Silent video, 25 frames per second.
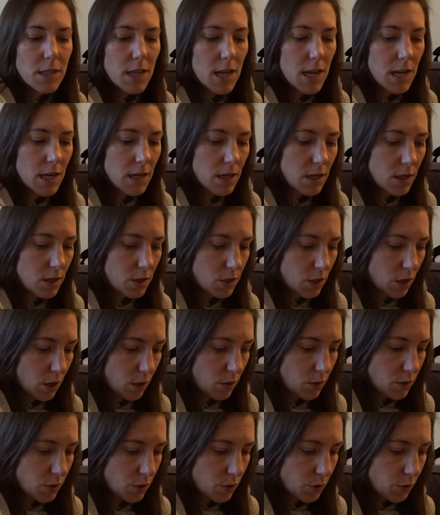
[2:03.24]
in
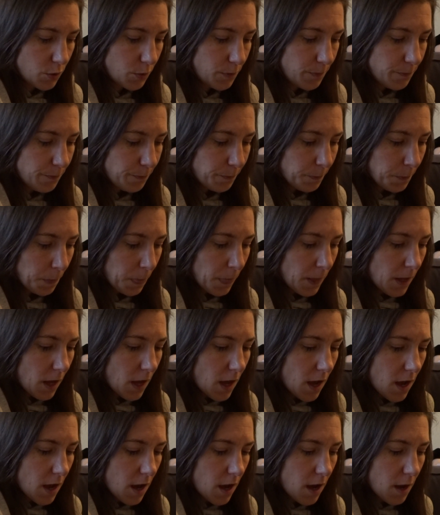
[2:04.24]
total.
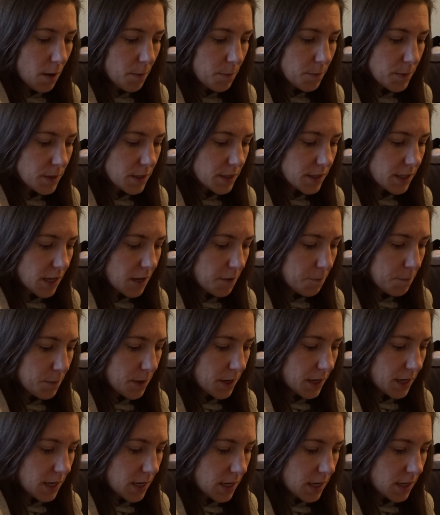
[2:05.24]
Save
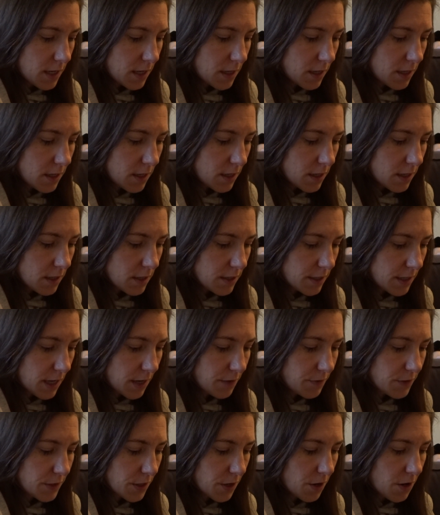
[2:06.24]
money,
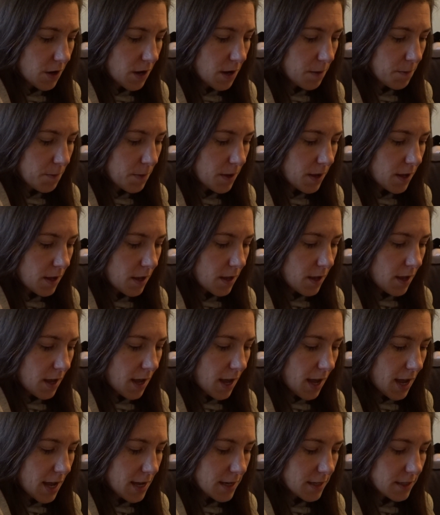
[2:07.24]
save time
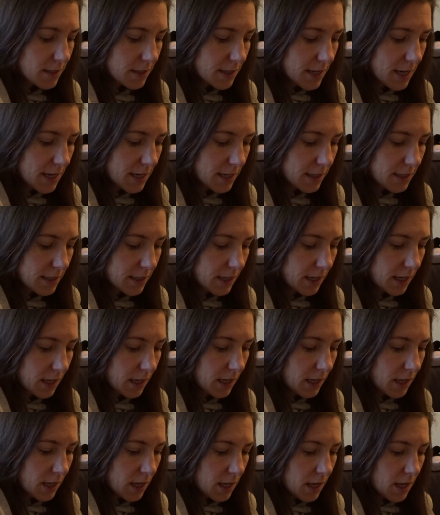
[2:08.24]
and
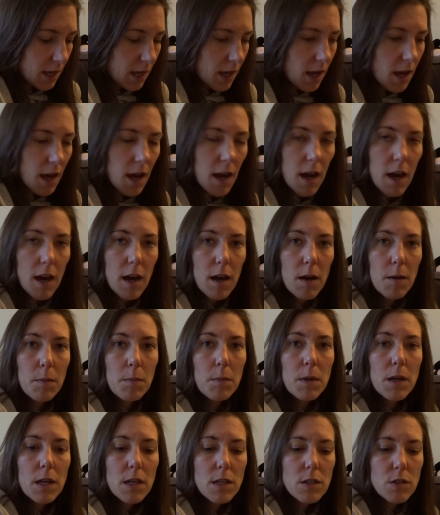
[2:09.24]
sanity.
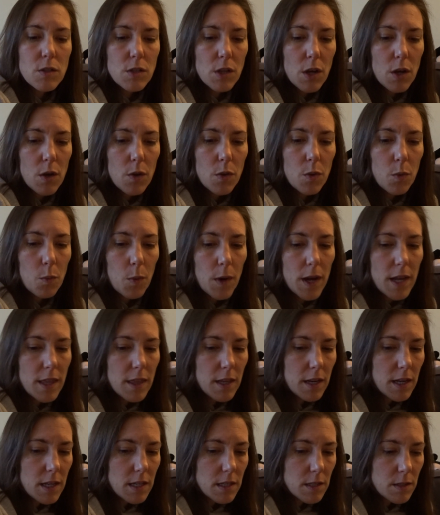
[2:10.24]
So the way
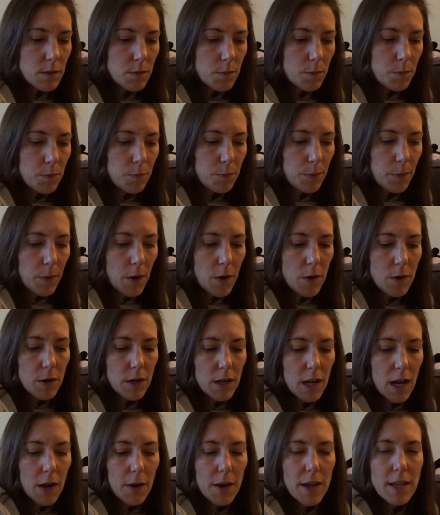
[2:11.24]
that it's broken
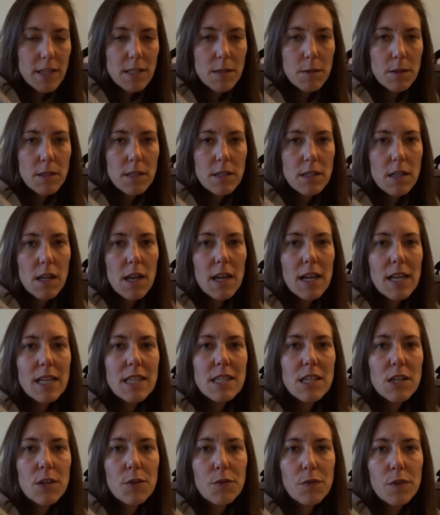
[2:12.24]
out, it's slightly
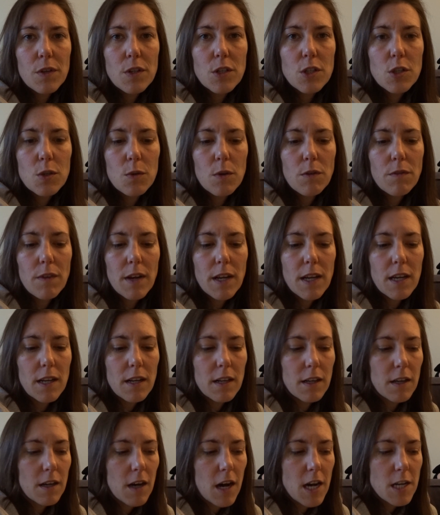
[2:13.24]
different to a regular
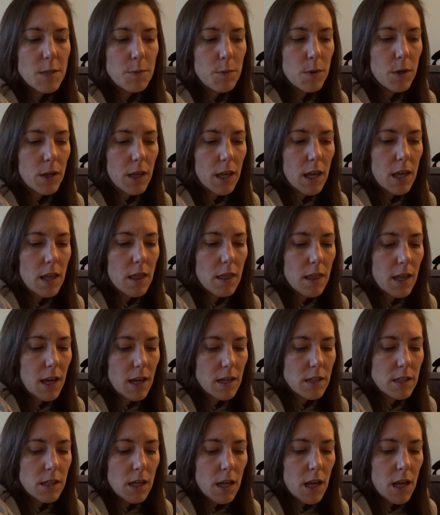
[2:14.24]
guidebook in that